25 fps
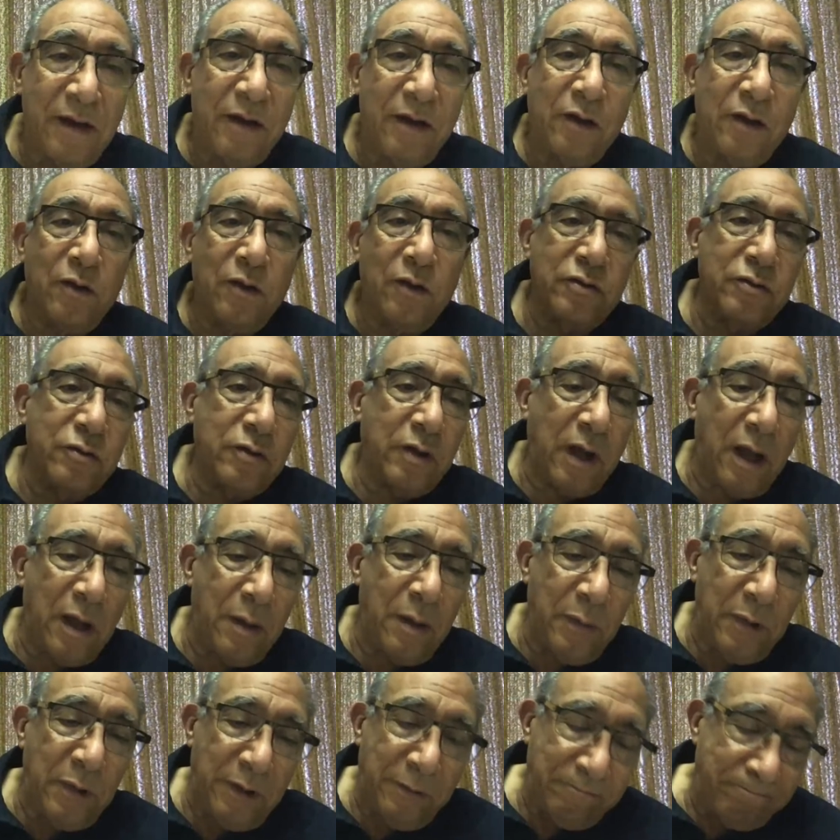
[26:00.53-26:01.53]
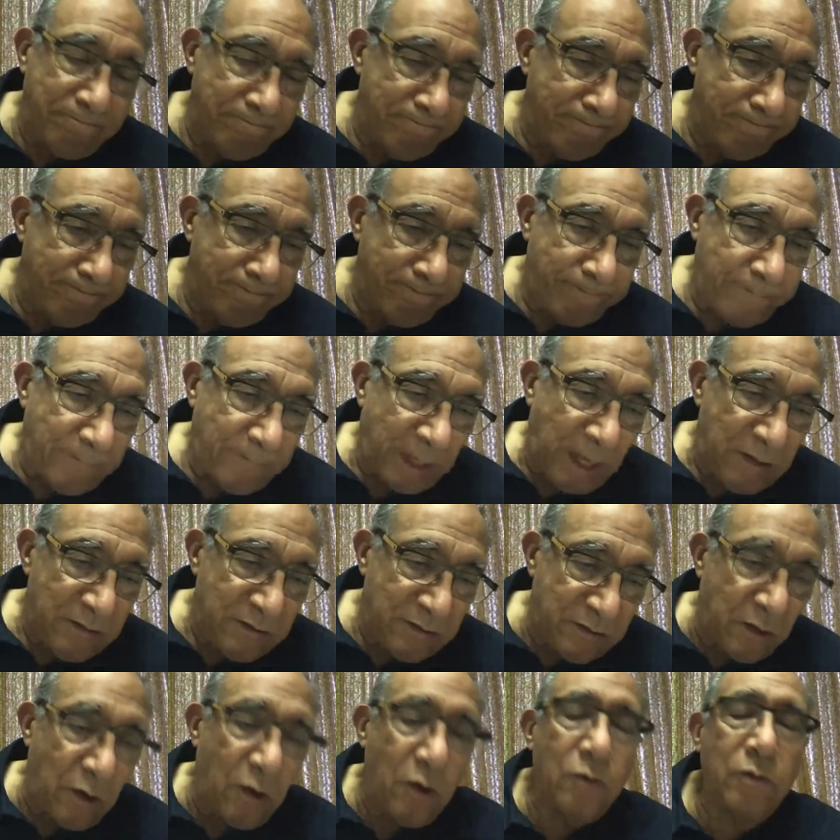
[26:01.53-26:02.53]
he goes, you got me.
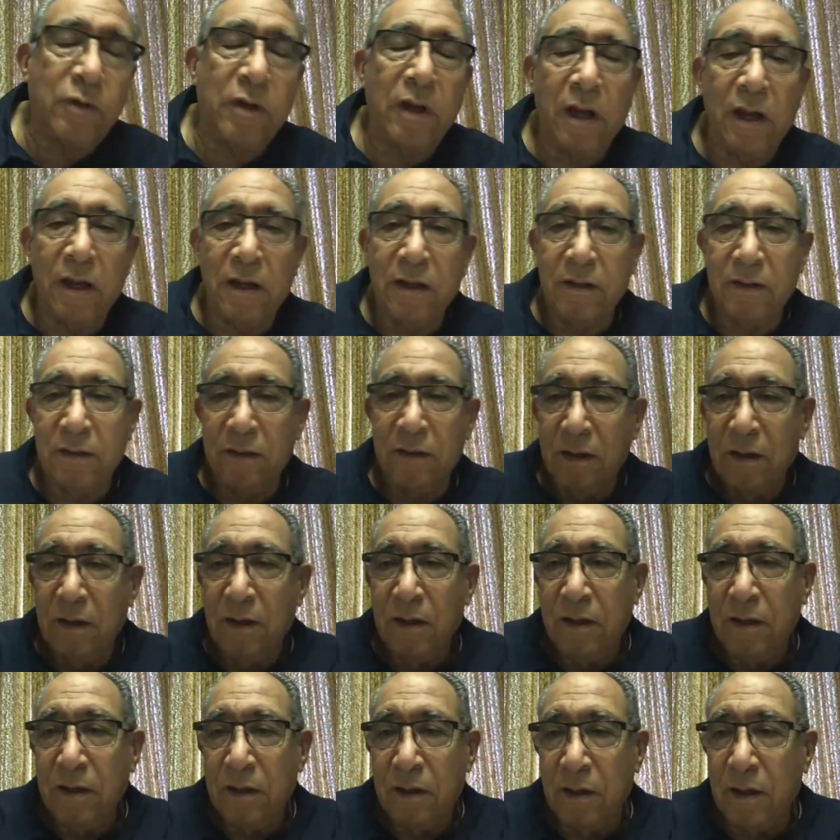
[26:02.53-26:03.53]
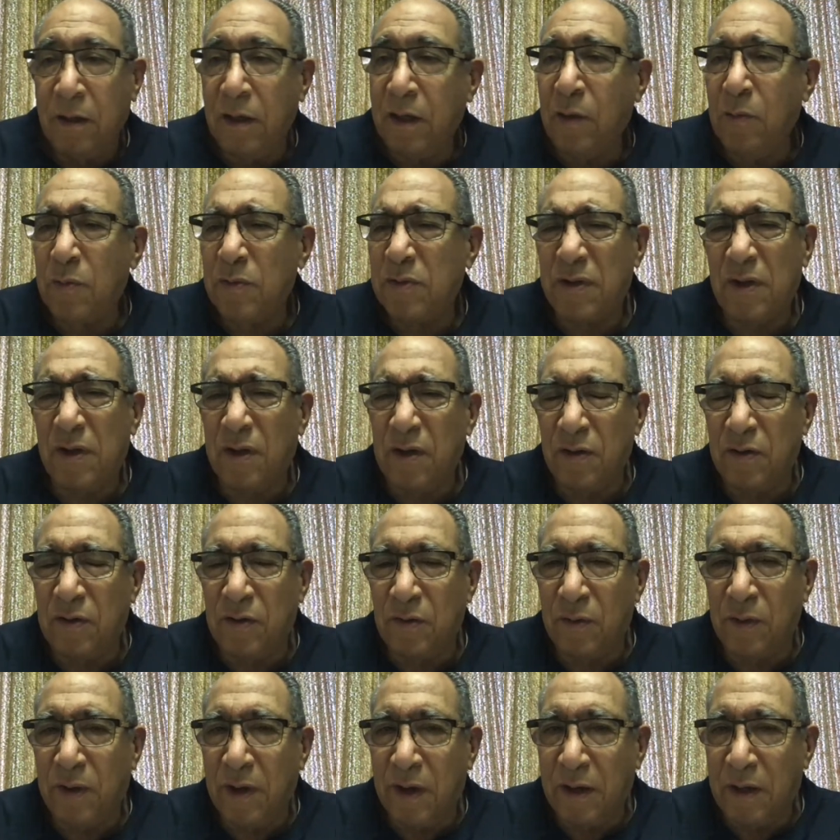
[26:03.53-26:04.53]
So, okay. And he was going to
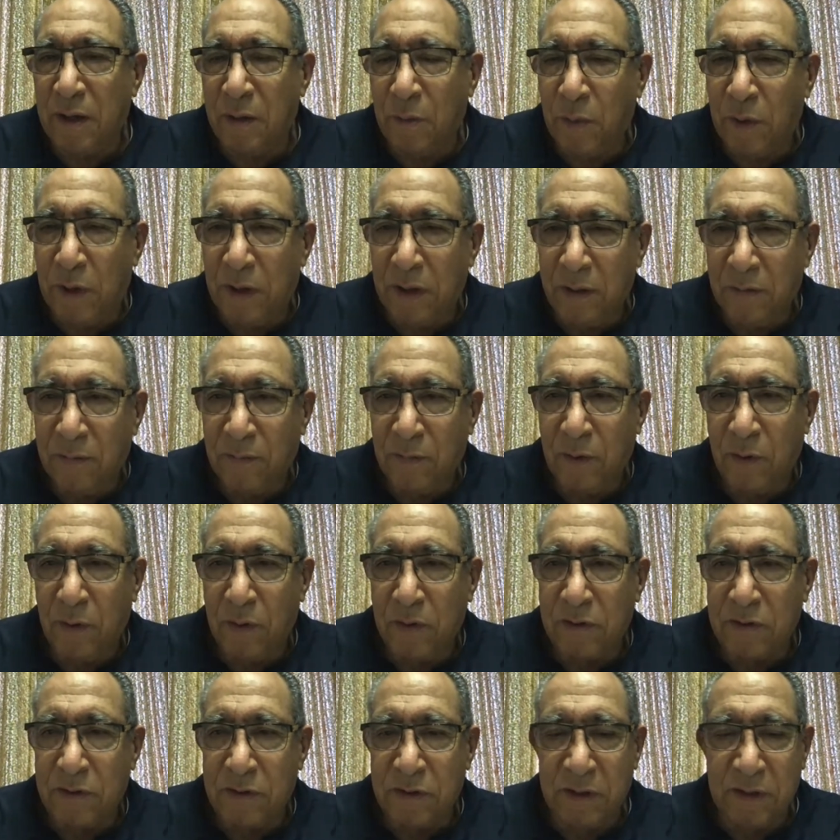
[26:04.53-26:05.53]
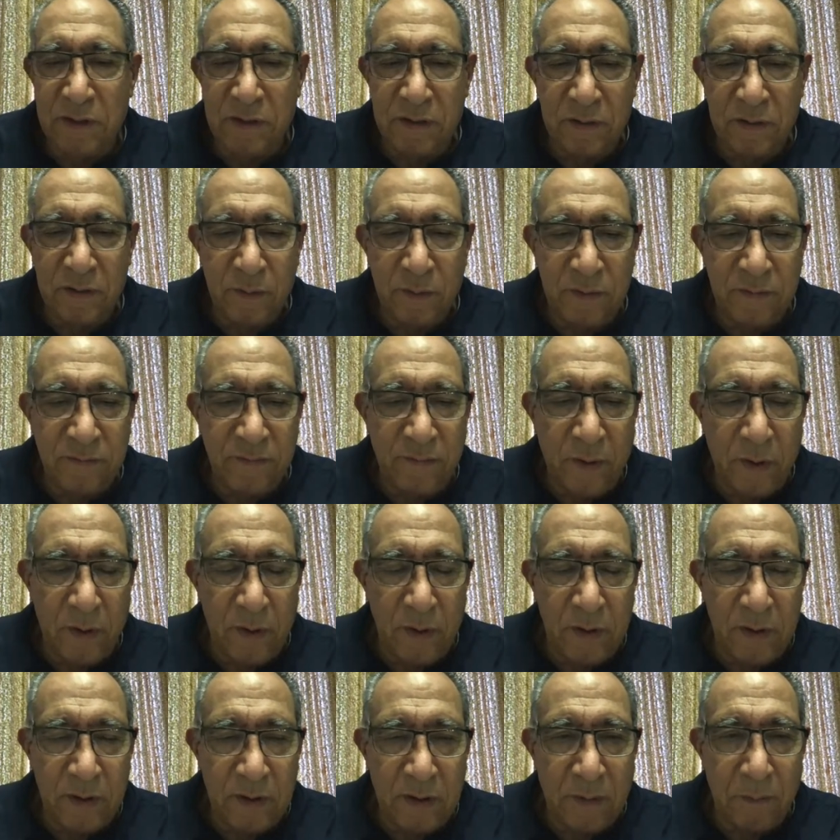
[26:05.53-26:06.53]
do it anyway. Of course, Jesus was
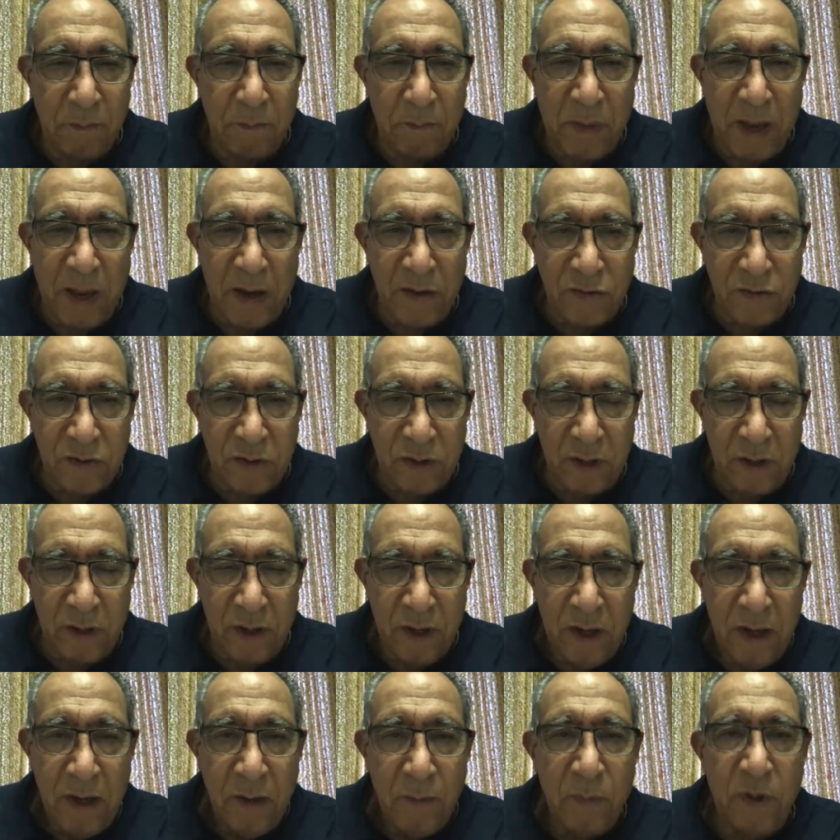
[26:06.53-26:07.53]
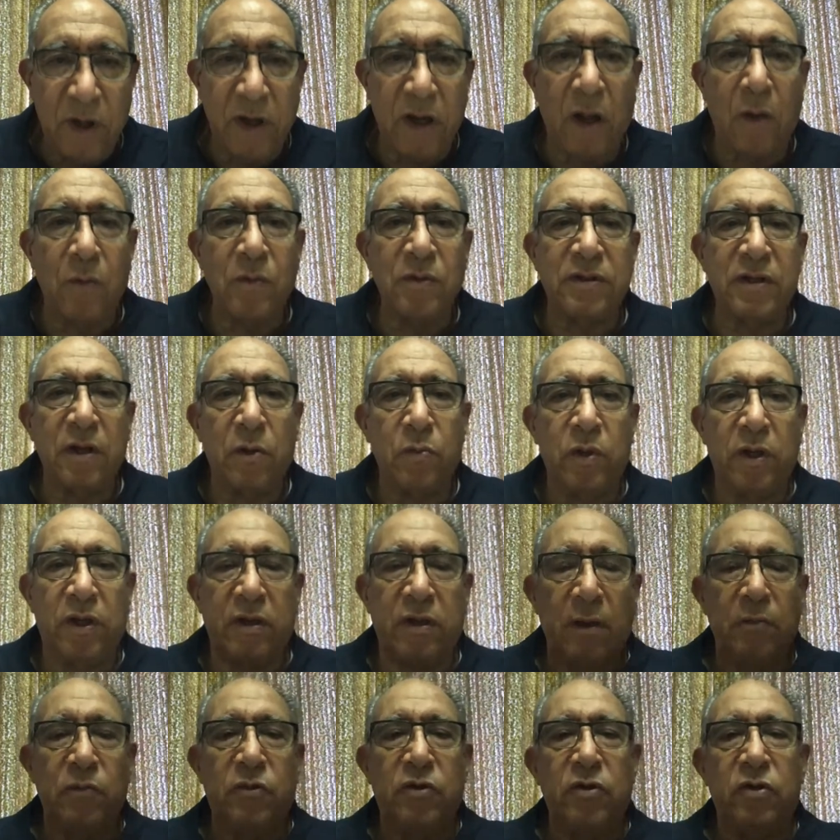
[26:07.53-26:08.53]
very compassionate, but he always said, we
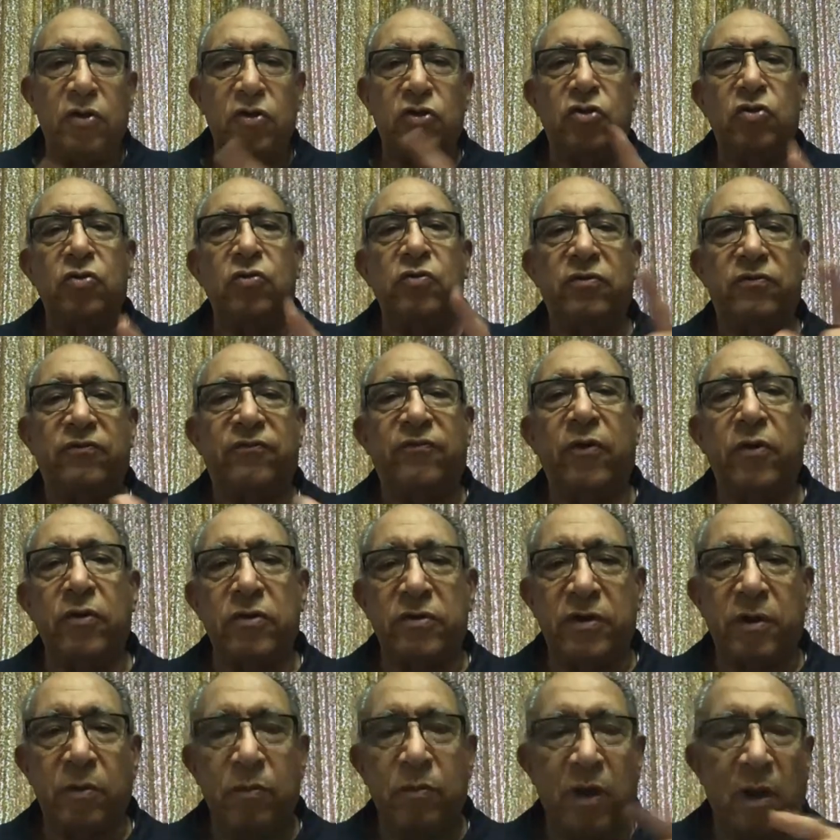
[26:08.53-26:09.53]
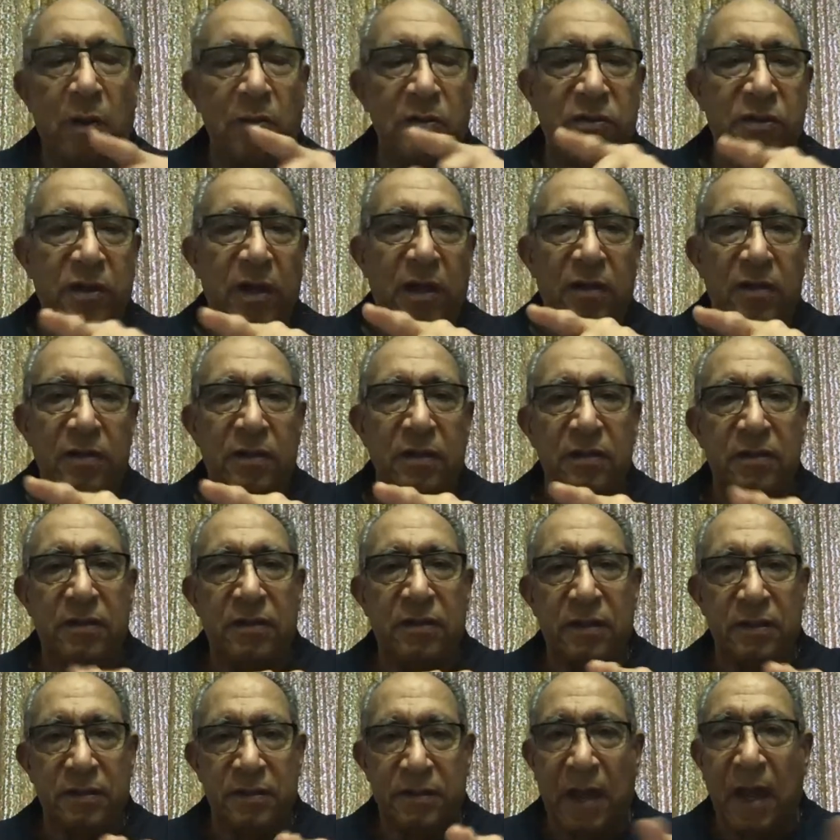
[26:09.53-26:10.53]
come to the Jews first. He would always tell his
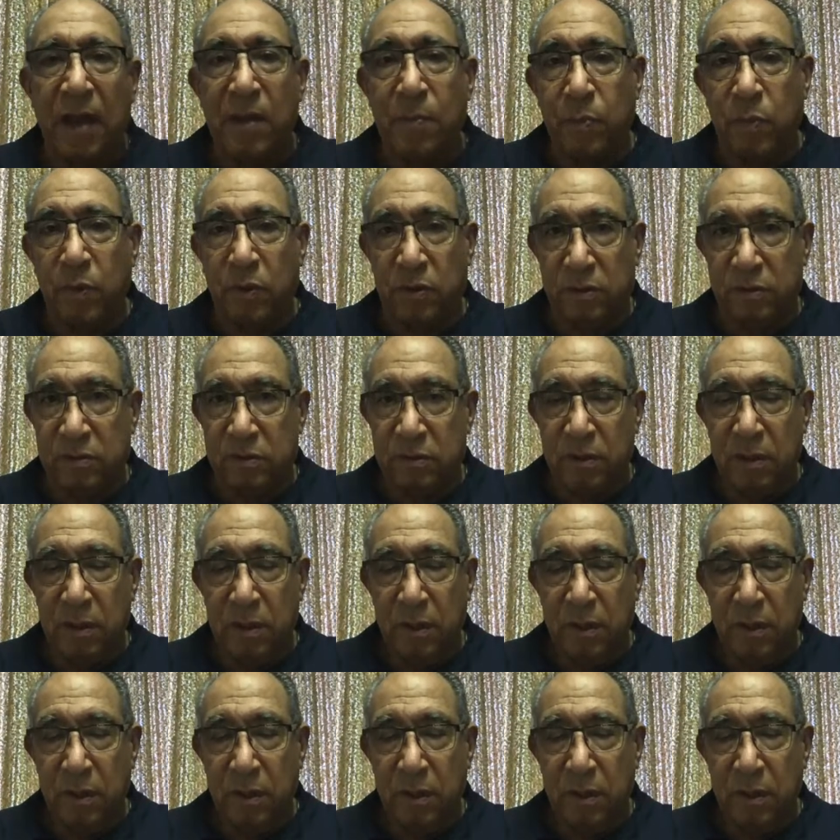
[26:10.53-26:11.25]
disciples.